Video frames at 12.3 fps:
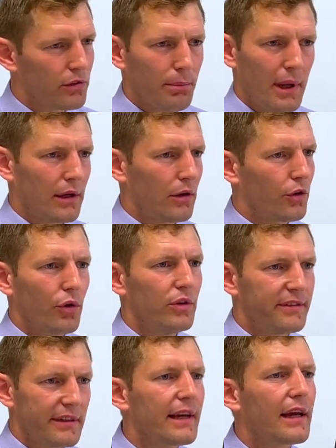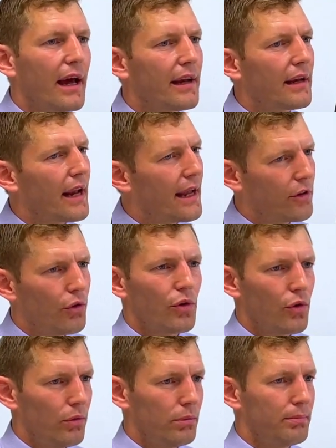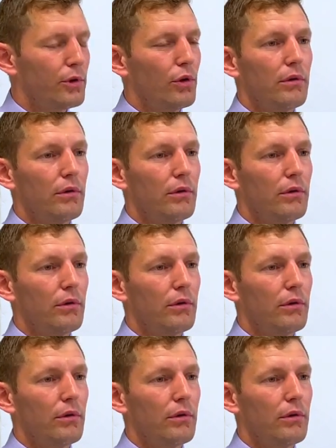it doesn't matter. You'll stick at it, and you'll